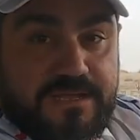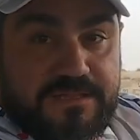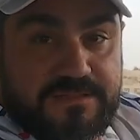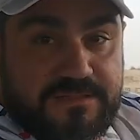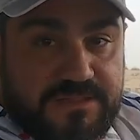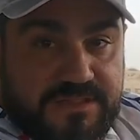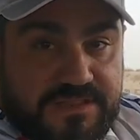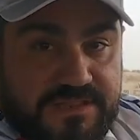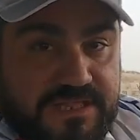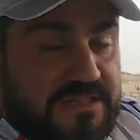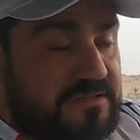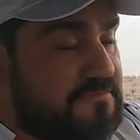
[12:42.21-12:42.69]

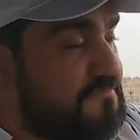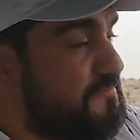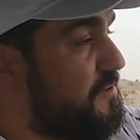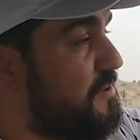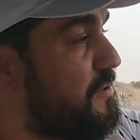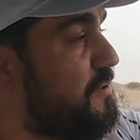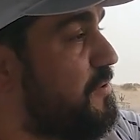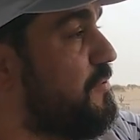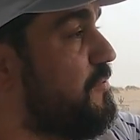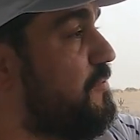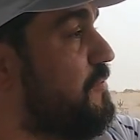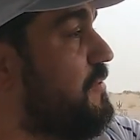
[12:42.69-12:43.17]
the
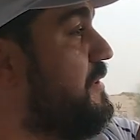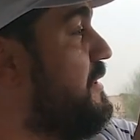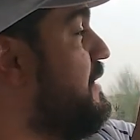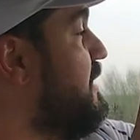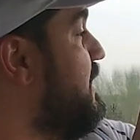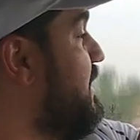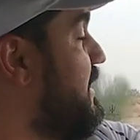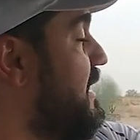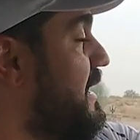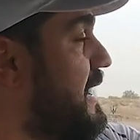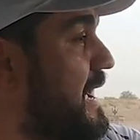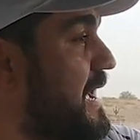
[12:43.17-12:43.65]
Stelvio,
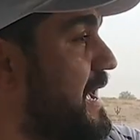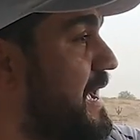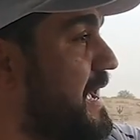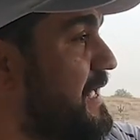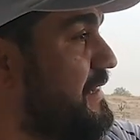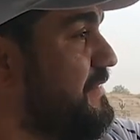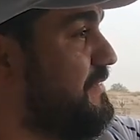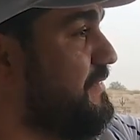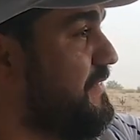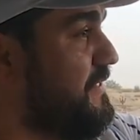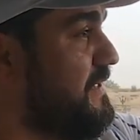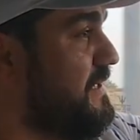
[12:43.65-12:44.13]

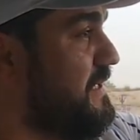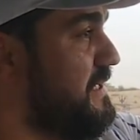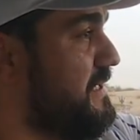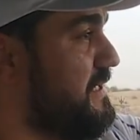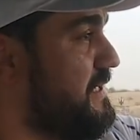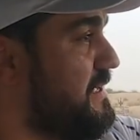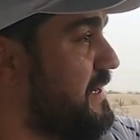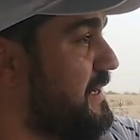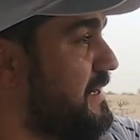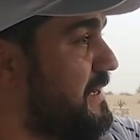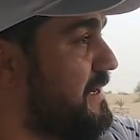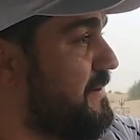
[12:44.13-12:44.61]
and
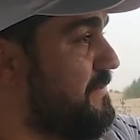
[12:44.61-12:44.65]
the